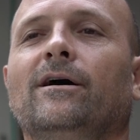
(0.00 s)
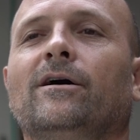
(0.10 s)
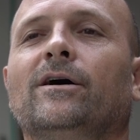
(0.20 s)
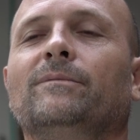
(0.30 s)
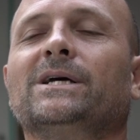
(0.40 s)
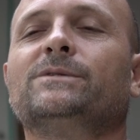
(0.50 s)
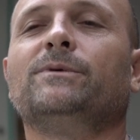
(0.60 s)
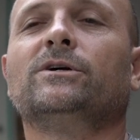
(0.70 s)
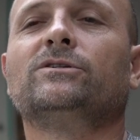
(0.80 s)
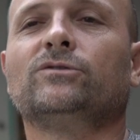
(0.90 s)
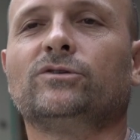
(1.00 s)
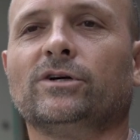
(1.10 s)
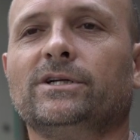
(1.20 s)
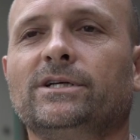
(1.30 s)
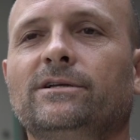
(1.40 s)
on my spiritual
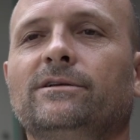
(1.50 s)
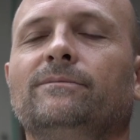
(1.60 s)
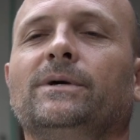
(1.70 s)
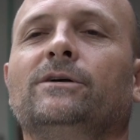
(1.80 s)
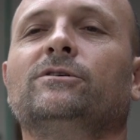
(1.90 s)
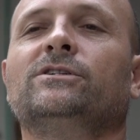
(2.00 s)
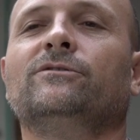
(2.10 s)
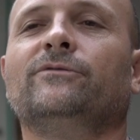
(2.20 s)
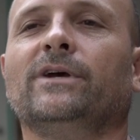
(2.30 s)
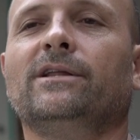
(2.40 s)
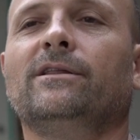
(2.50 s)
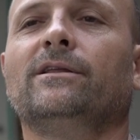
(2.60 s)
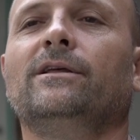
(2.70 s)
journey, my Christian faith,